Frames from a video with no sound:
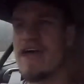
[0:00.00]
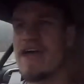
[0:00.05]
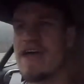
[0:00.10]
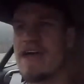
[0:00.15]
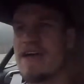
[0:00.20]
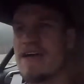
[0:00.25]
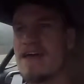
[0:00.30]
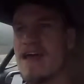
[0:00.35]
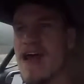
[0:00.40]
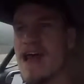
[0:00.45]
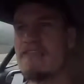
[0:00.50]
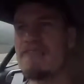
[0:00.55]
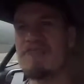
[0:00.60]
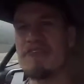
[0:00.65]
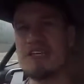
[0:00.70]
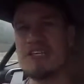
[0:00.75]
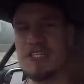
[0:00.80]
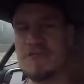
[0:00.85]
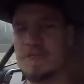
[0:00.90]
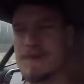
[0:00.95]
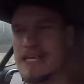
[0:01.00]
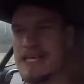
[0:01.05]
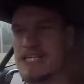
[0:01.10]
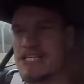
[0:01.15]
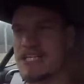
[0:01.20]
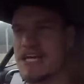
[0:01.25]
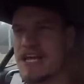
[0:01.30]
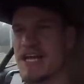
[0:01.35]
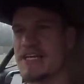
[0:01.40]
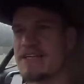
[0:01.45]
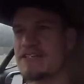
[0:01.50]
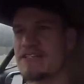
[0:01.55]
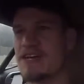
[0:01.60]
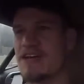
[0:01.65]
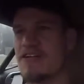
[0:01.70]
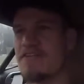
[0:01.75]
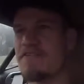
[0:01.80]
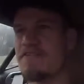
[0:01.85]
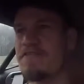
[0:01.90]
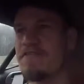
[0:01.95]
hit average speed checks
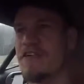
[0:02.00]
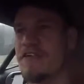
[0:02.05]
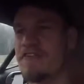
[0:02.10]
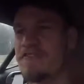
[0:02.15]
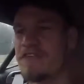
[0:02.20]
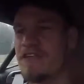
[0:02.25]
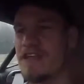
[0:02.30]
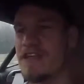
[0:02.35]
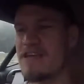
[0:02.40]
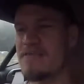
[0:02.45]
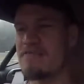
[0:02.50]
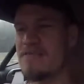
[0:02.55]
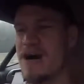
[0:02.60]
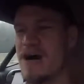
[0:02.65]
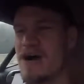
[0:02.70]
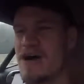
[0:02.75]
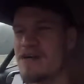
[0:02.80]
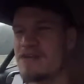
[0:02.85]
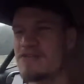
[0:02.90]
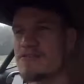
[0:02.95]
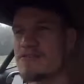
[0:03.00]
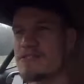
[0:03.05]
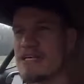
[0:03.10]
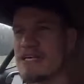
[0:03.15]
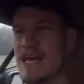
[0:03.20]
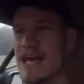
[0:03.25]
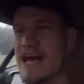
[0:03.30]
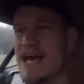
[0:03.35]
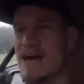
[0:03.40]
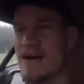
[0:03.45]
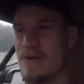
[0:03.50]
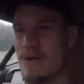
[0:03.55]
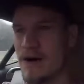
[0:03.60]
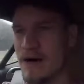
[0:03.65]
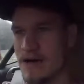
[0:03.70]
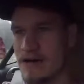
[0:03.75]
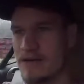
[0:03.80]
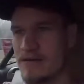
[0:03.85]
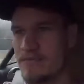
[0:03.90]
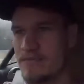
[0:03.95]
of 50 miles an
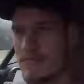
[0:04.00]
hour,